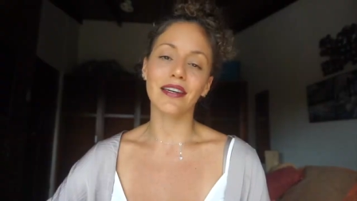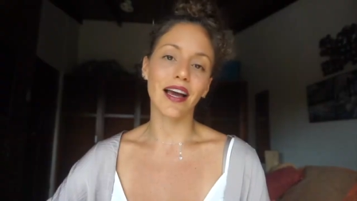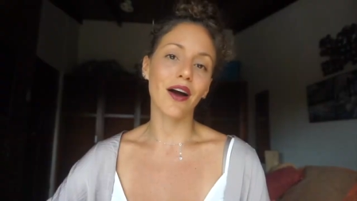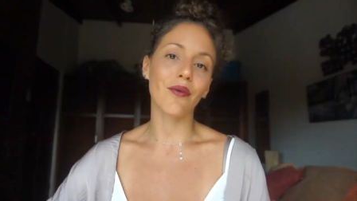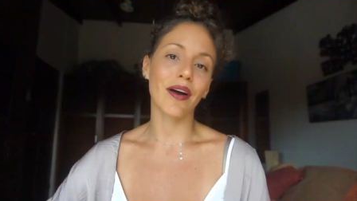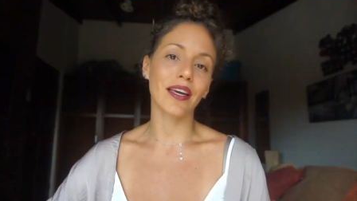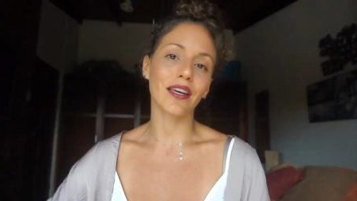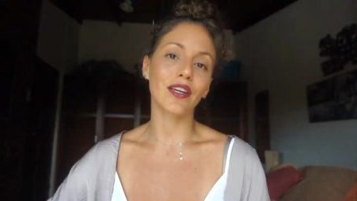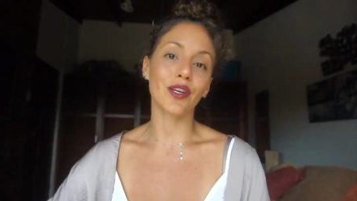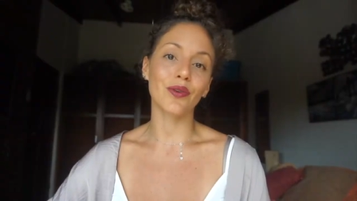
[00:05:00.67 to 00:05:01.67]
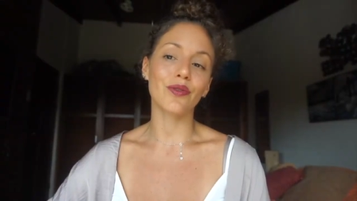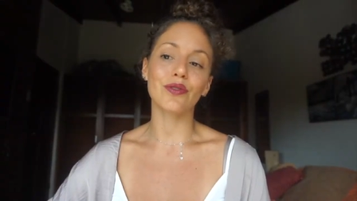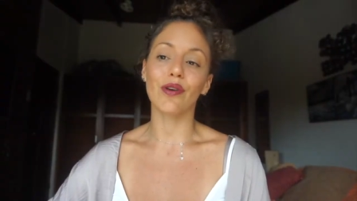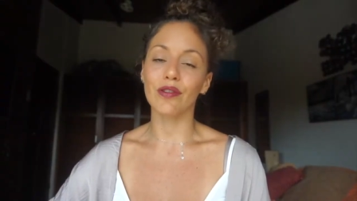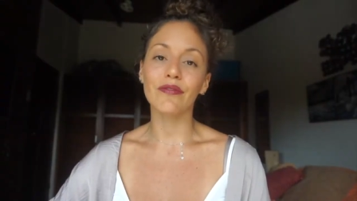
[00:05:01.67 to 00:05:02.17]
now I can
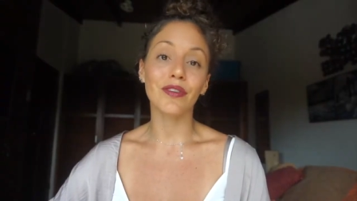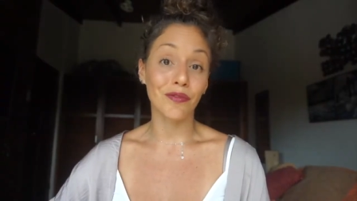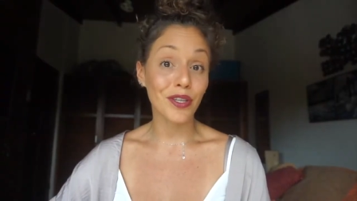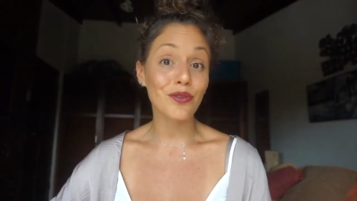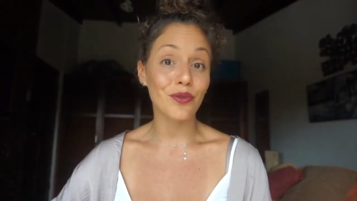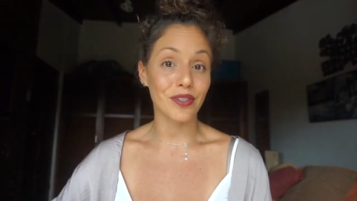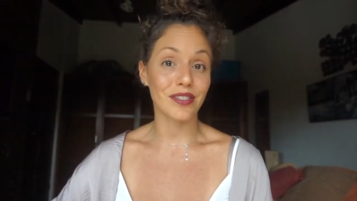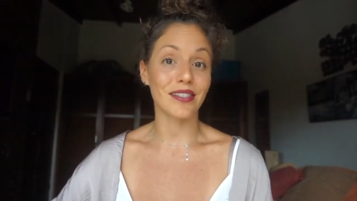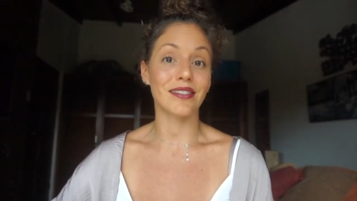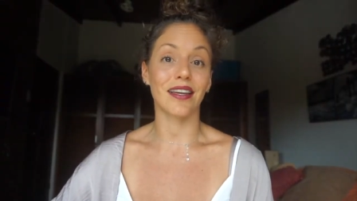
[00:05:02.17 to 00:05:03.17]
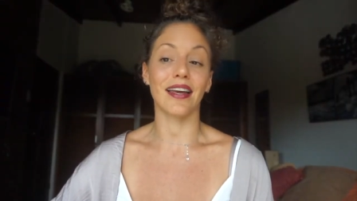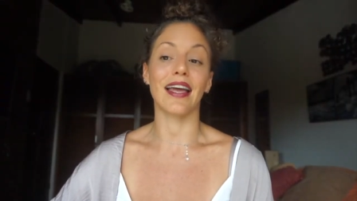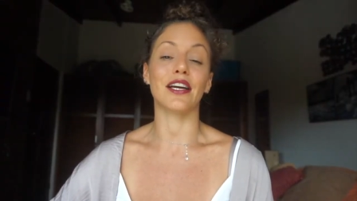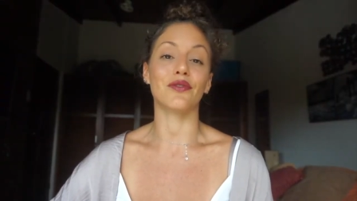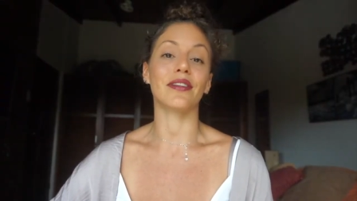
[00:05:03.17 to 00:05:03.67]
use all of the resources that I
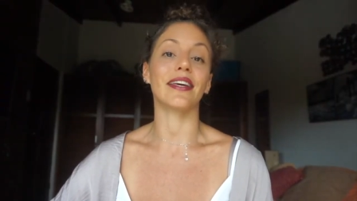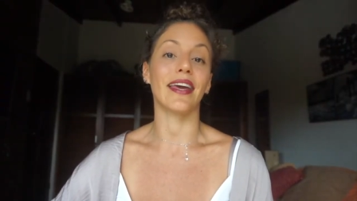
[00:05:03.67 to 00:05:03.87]
actually